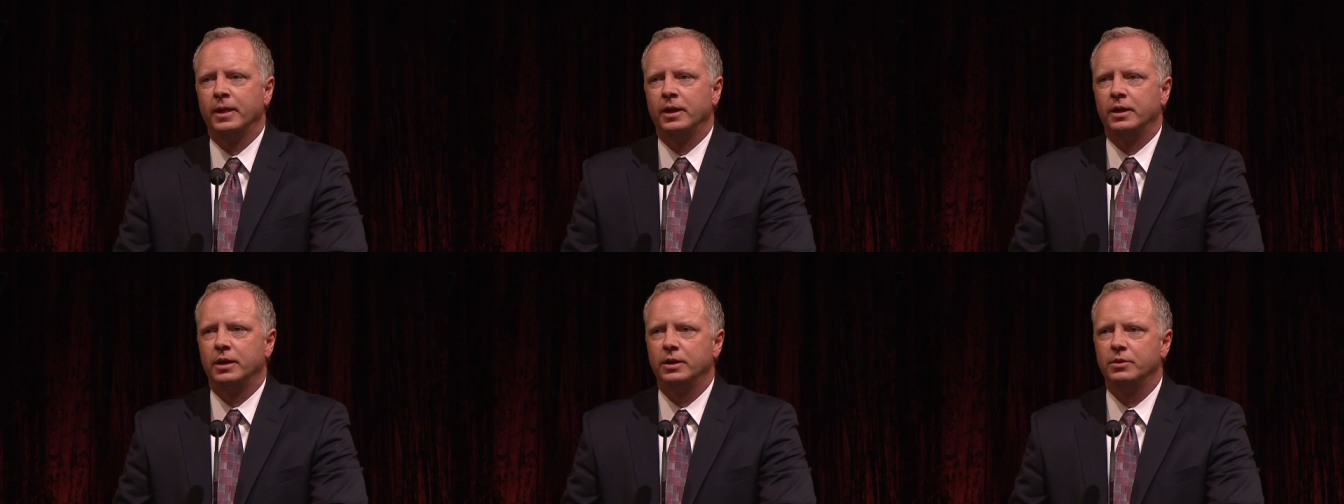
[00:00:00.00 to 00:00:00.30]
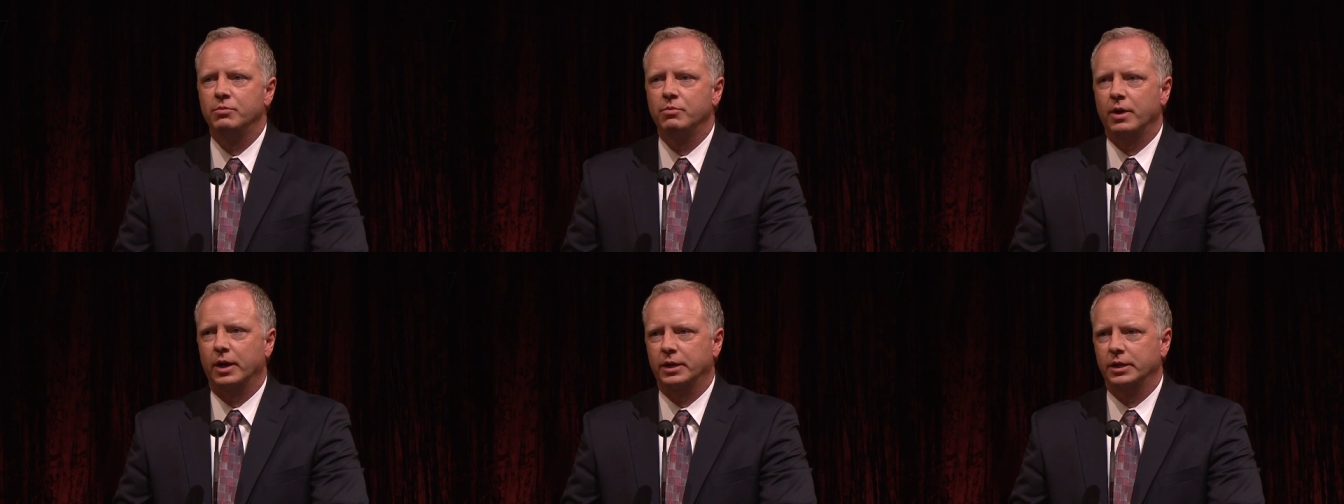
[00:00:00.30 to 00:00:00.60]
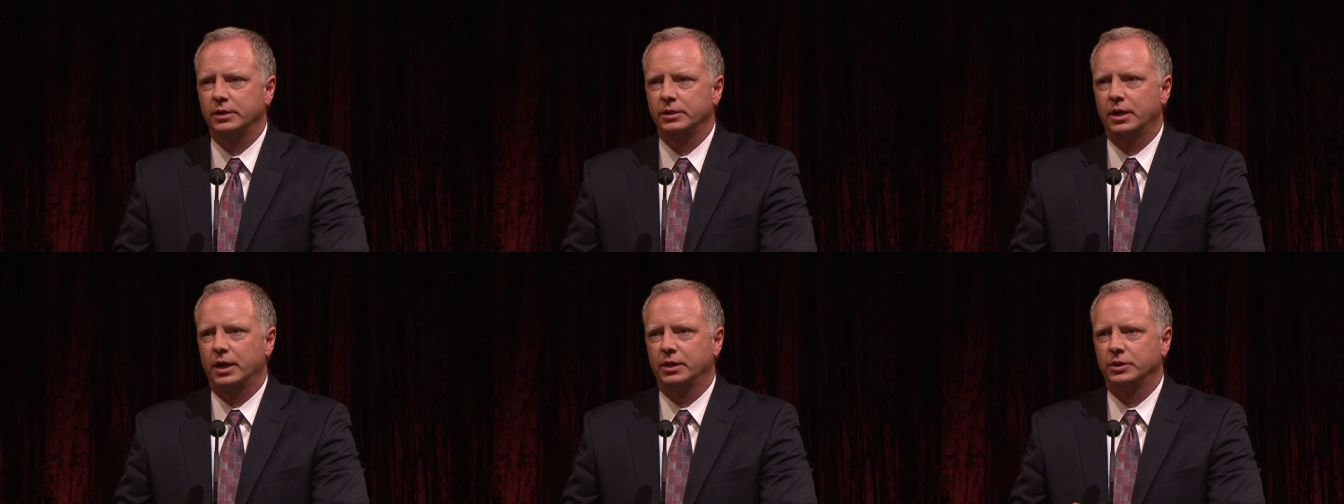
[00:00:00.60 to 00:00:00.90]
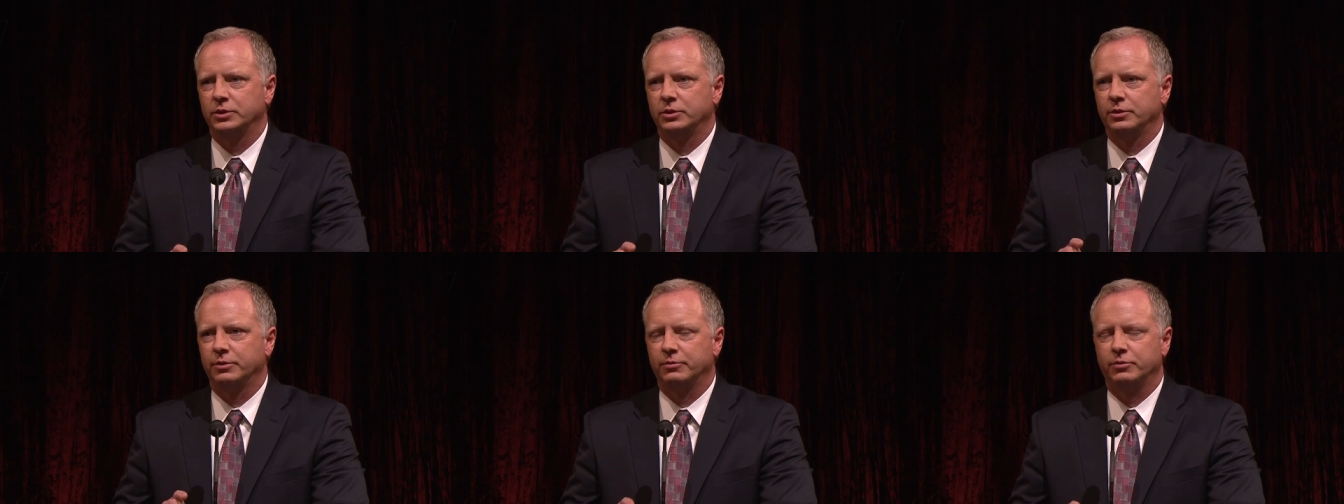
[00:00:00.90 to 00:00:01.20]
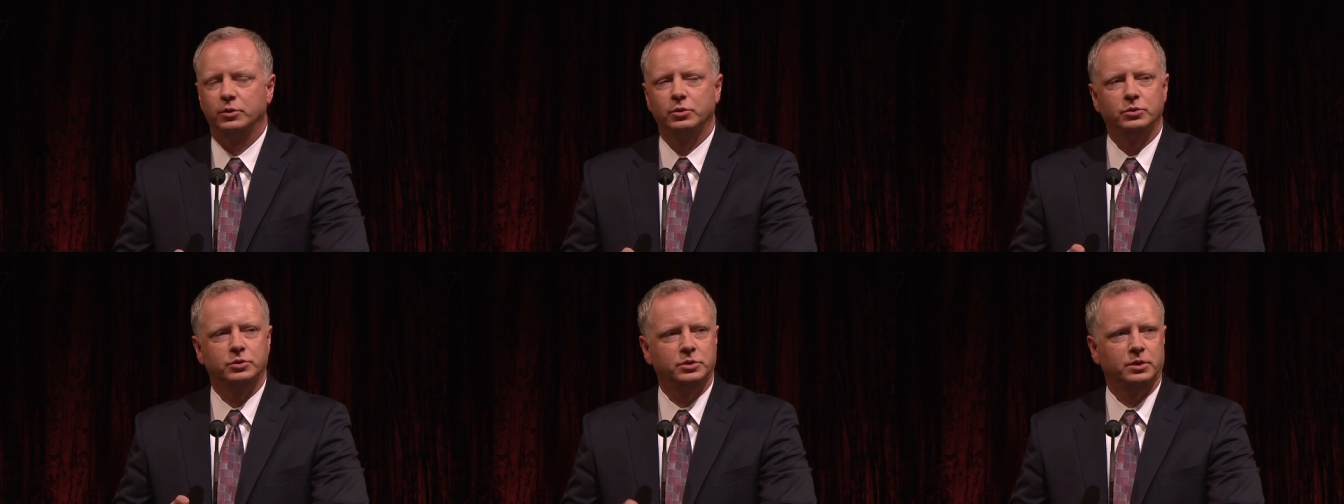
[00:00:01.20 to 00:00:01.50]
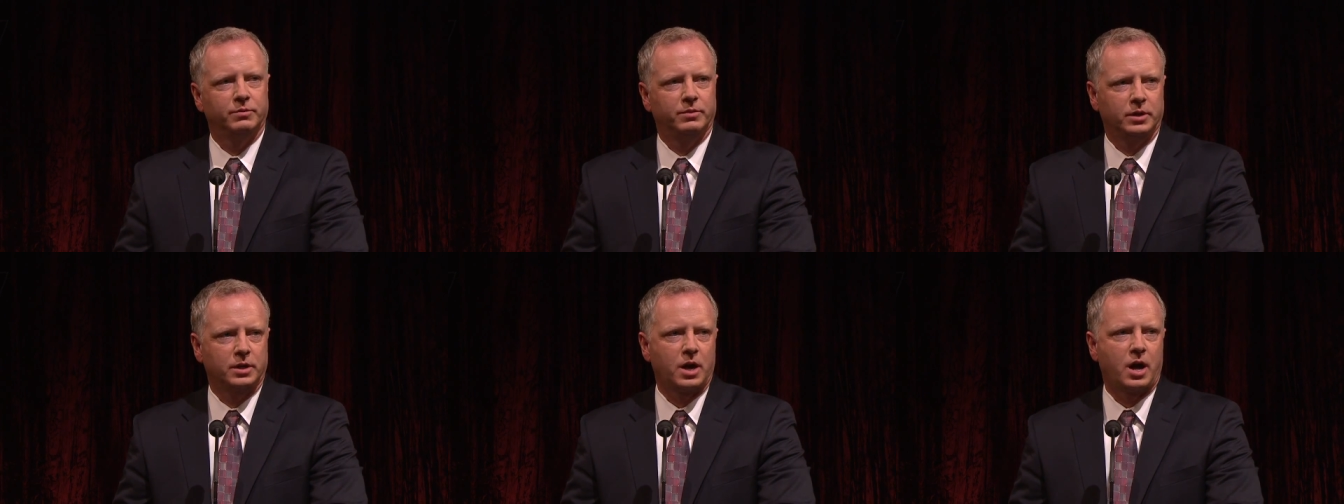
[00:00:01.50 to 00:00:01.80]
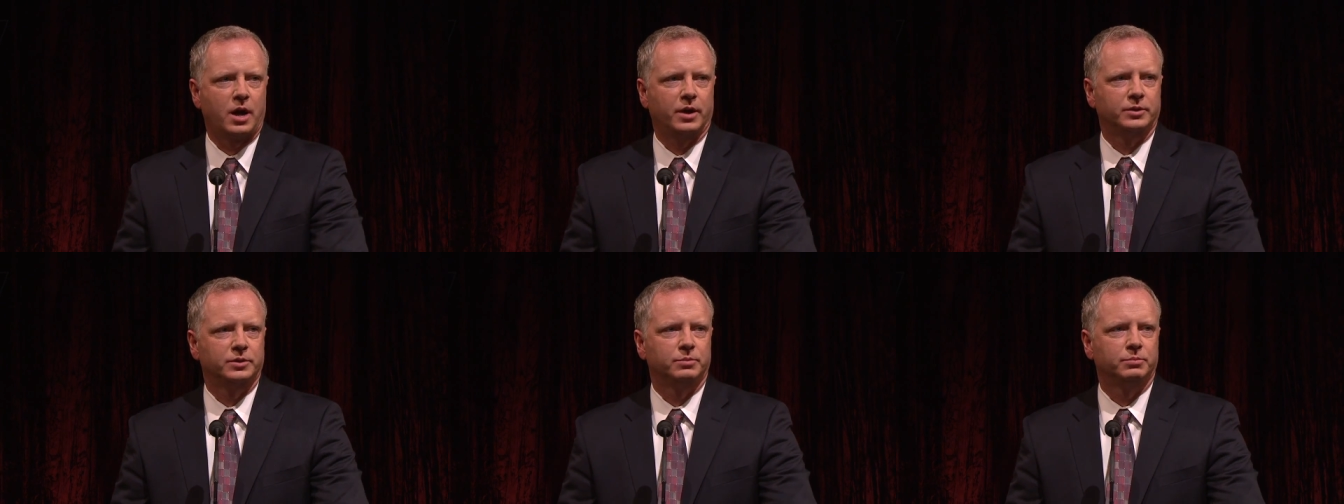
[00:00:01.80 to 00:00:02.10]
He'd recognized the fruits of the
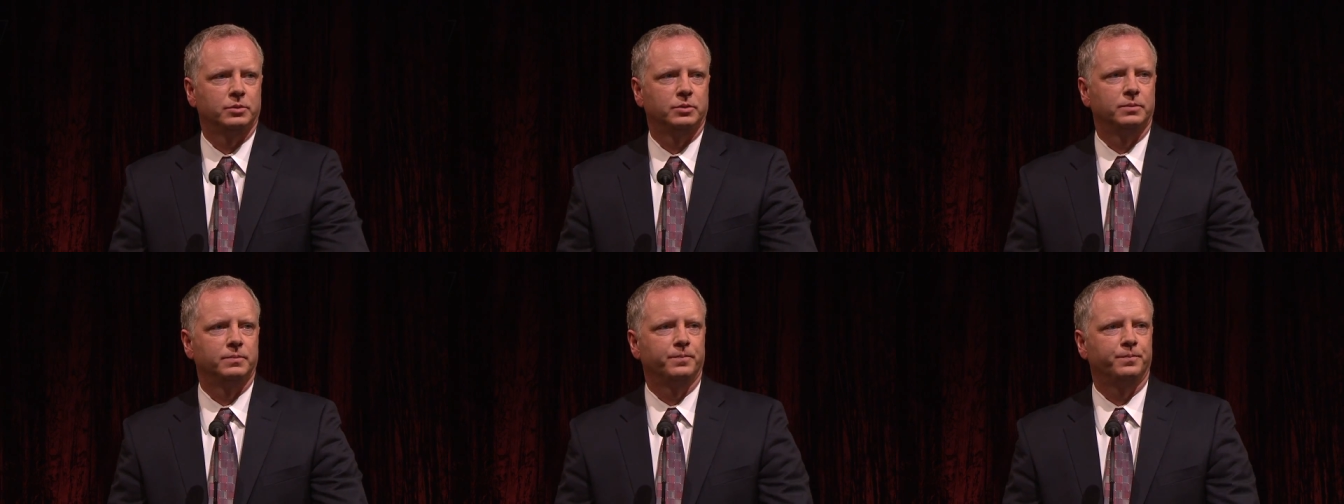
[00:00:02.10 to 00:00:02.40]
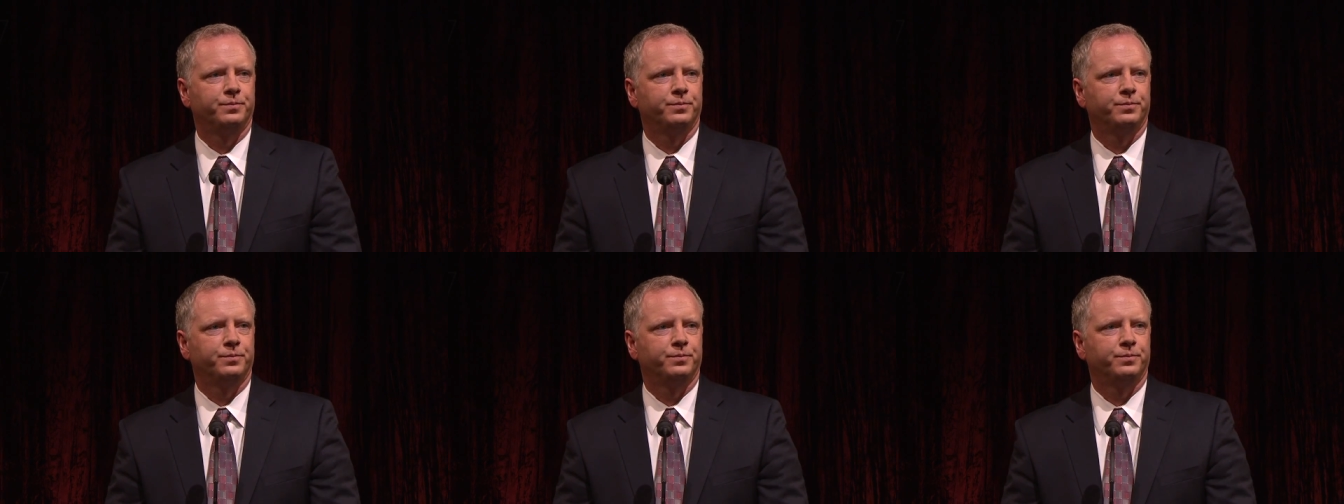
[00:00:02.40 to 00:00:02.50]
gospel.